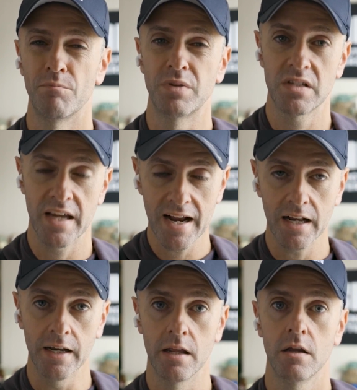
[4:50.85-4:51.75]

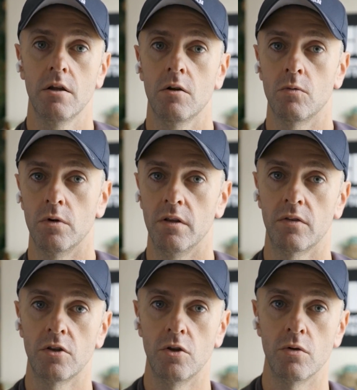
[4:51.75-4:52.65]
particularly with youth